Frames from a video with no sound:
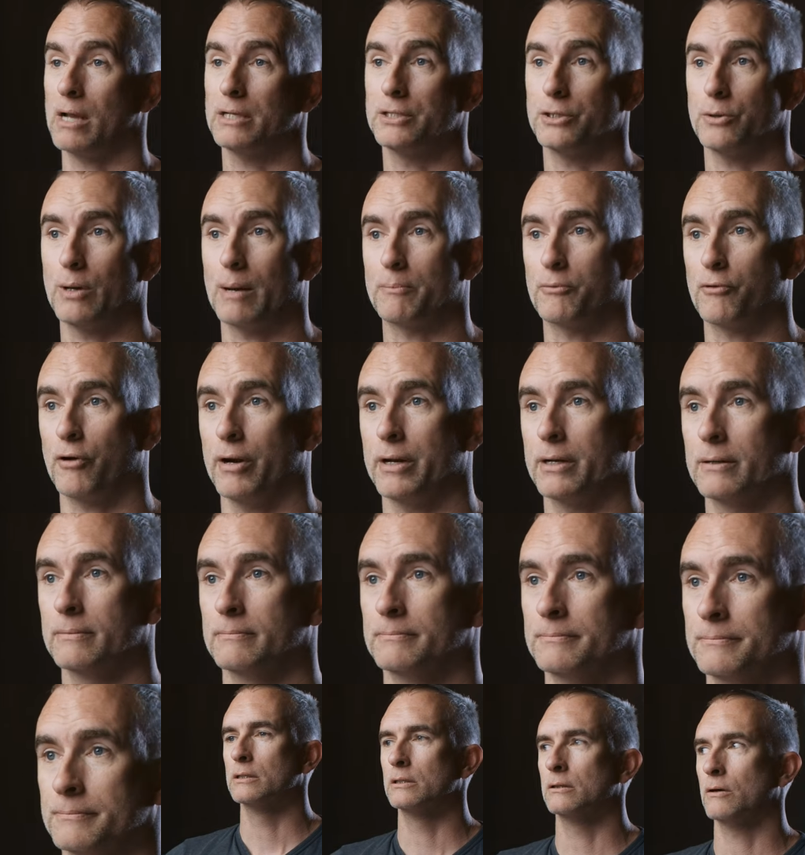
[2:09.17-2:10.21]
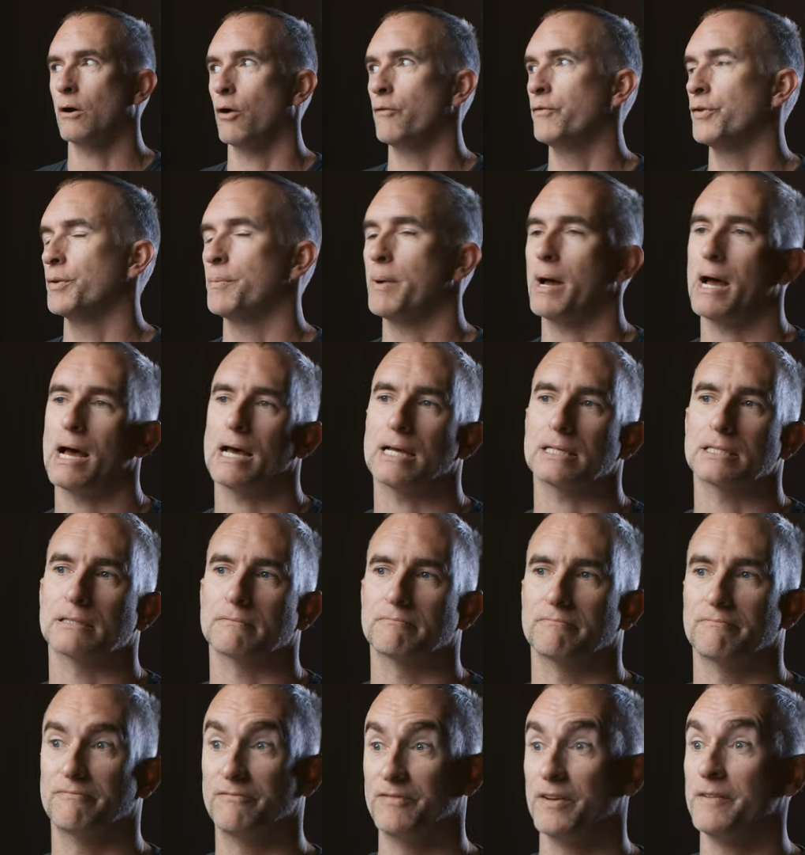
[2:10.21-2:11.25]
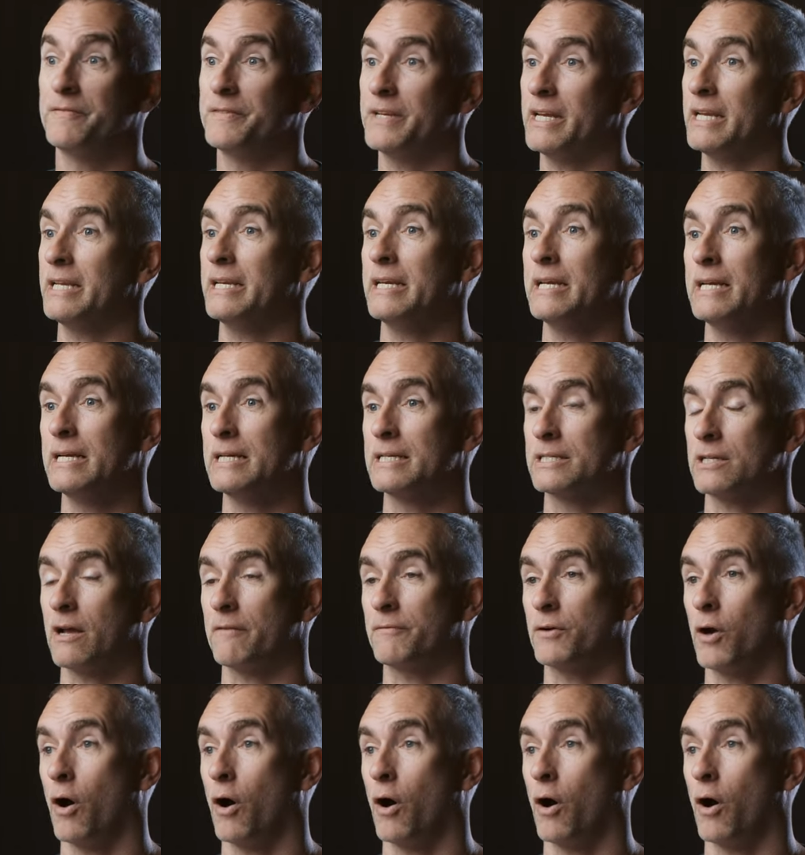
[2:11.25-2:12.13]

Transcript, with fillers: as you upgrade. Over the past 15 years, I've